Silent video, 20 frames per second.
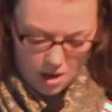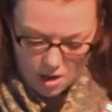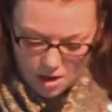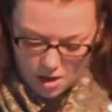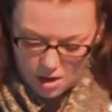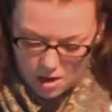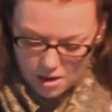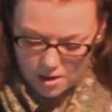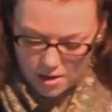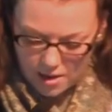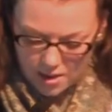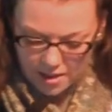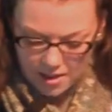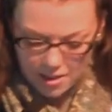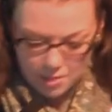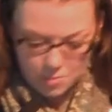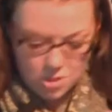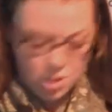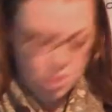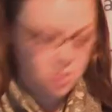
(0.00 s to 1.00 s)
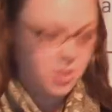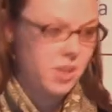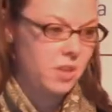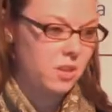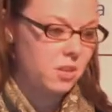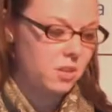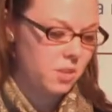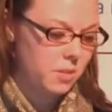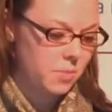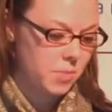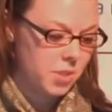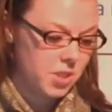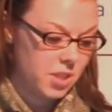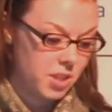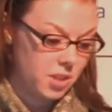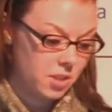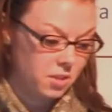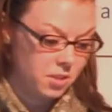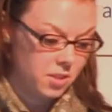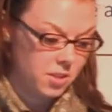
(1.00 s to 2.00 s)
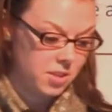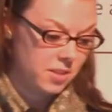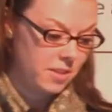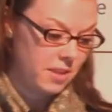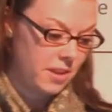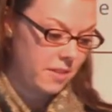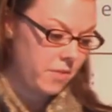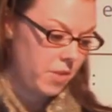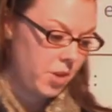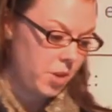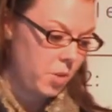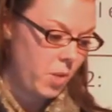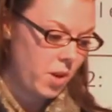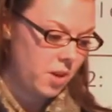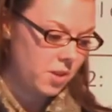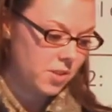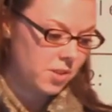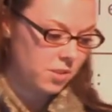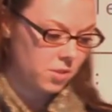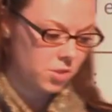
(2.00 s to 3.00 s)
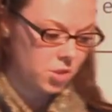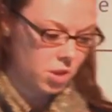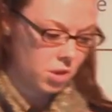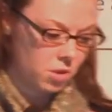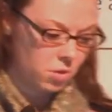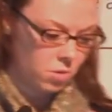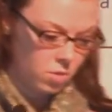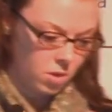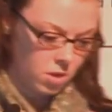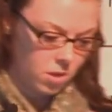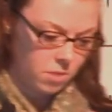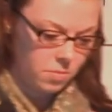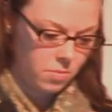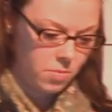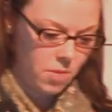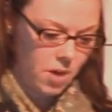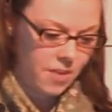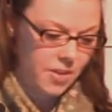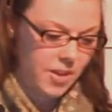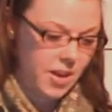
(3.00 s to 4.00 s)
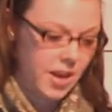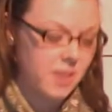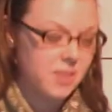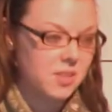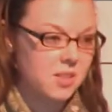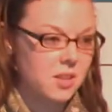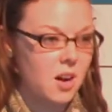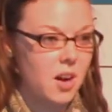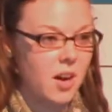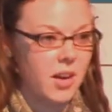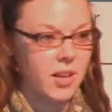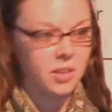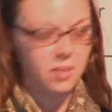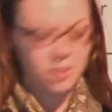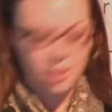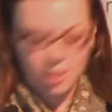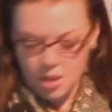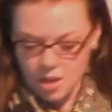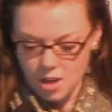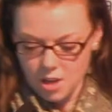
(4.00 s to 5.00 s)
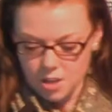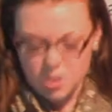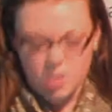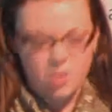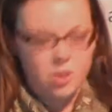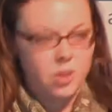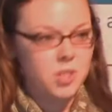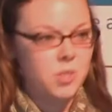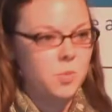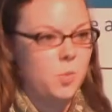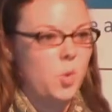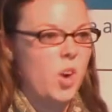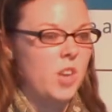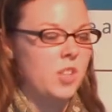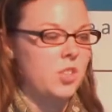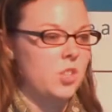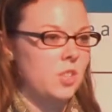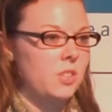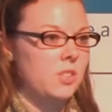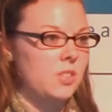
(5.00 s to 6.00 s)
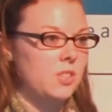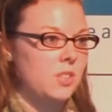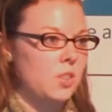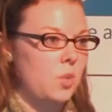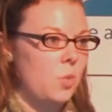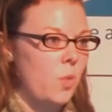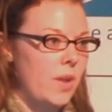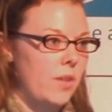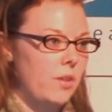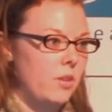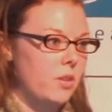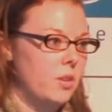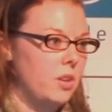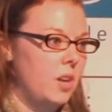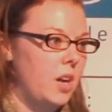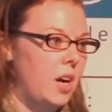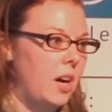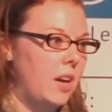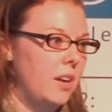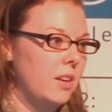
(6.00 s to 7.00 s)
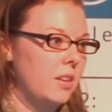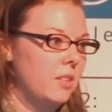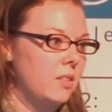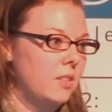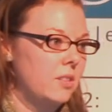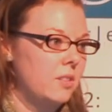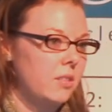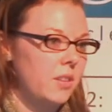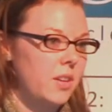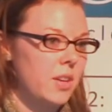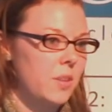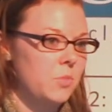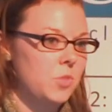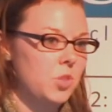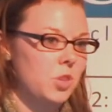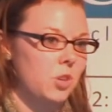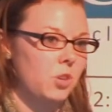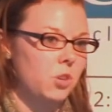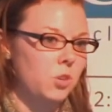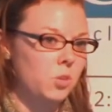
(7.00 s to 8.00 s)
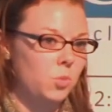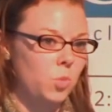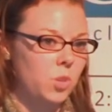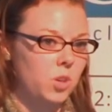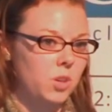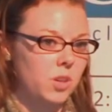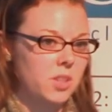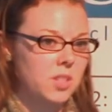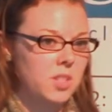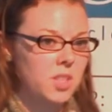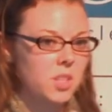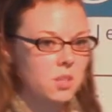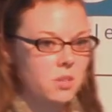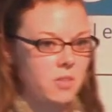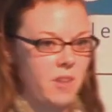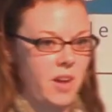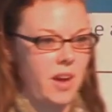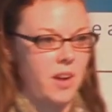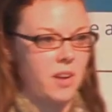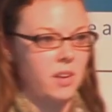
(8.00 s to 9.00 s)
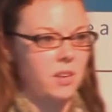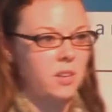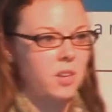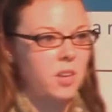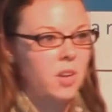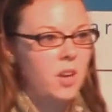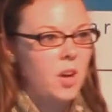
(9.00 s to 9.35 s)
And Kim Jong-il, in particular, did that very well, as I'll show on the next slide. So there are some questions as to whether or not Kim Jong-un will continue that,